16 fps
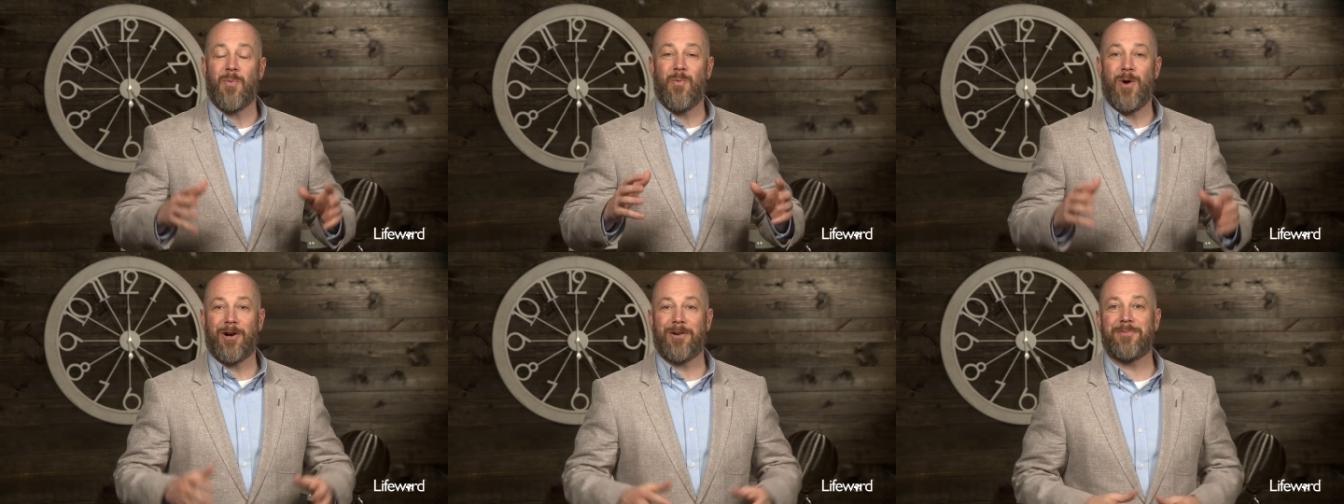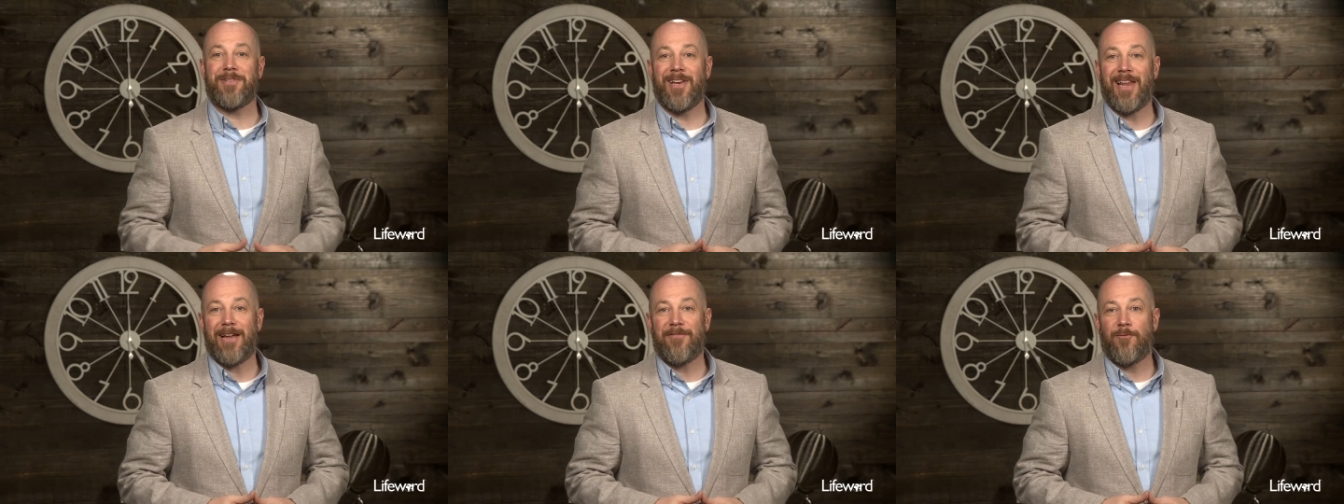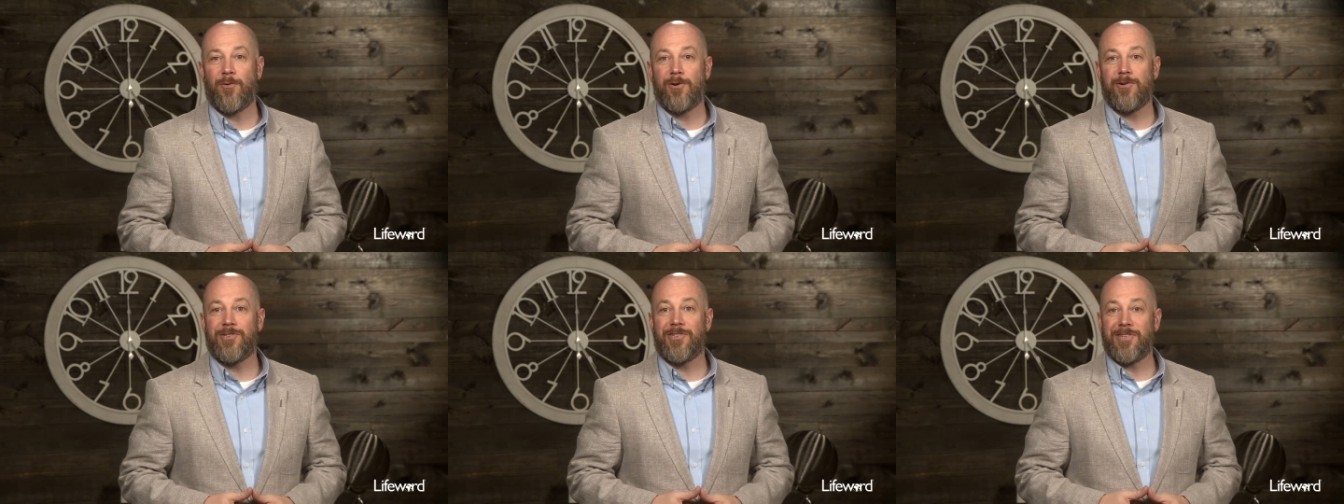Welcome to
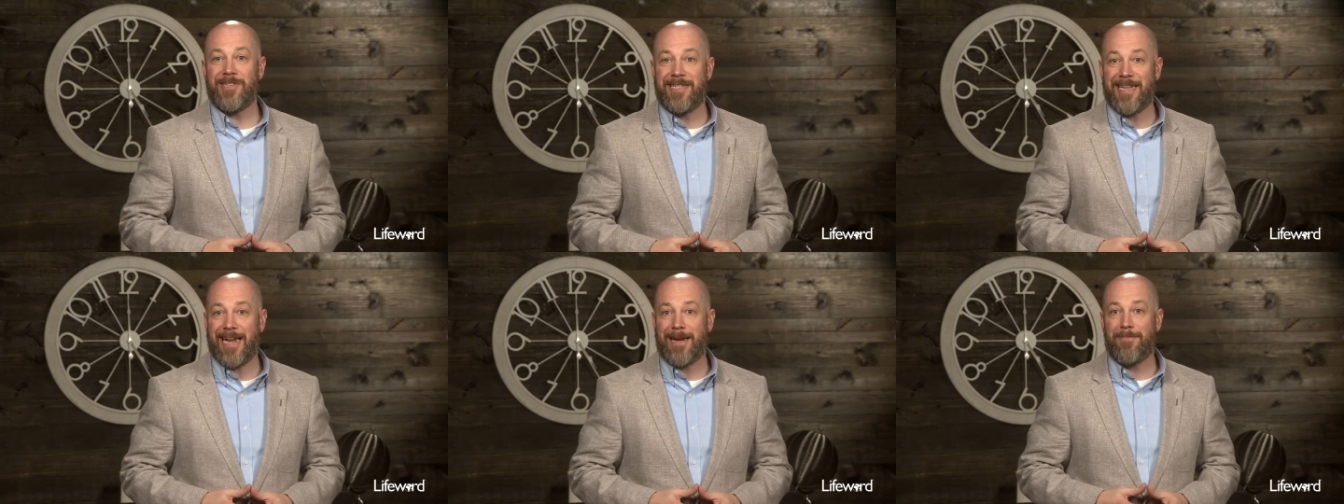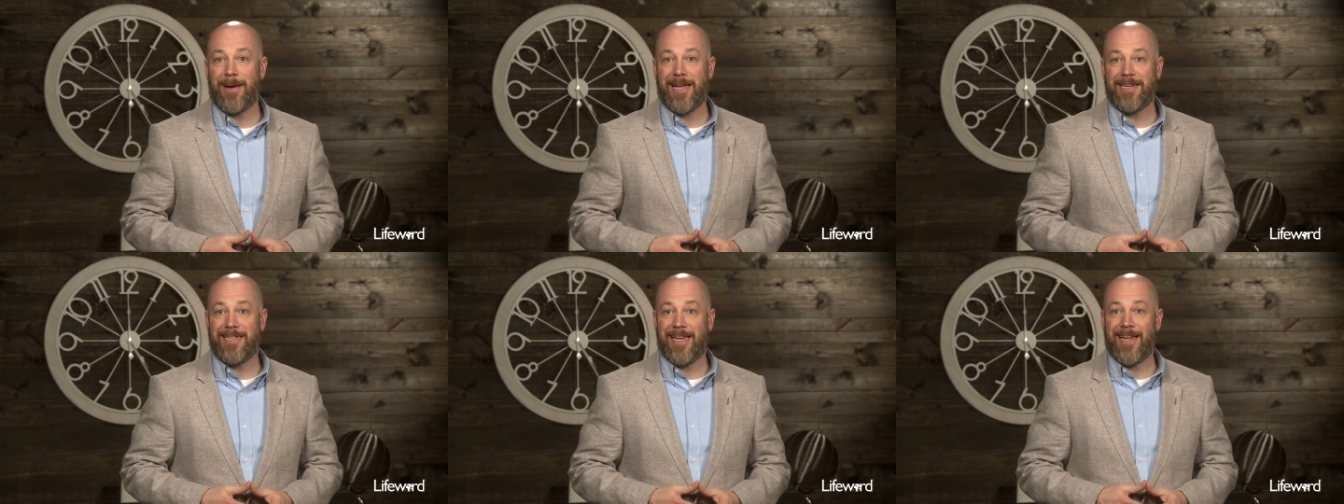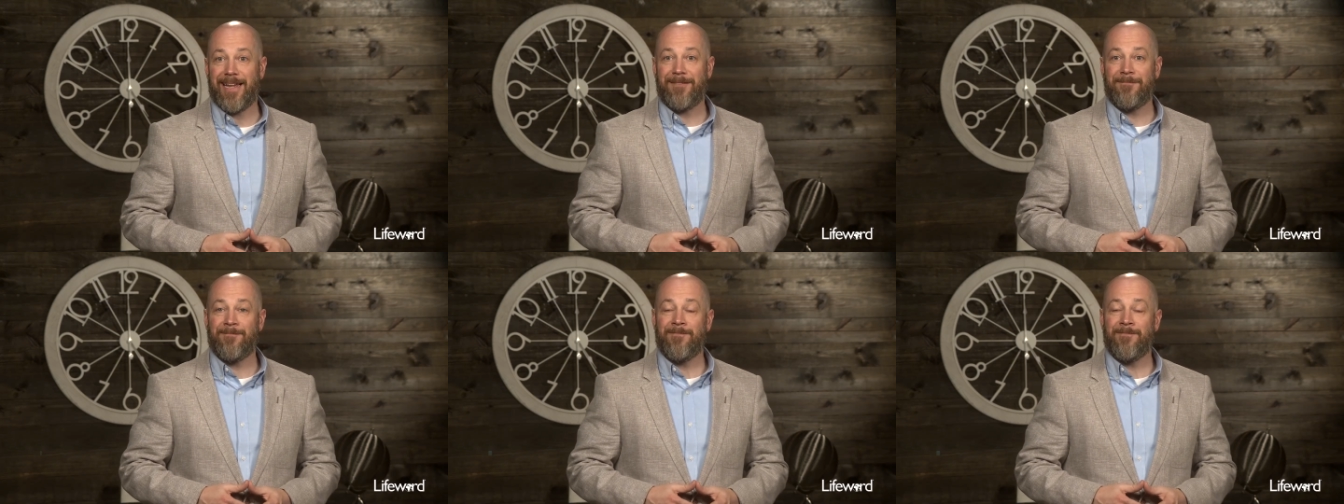LifeWords Day by Day.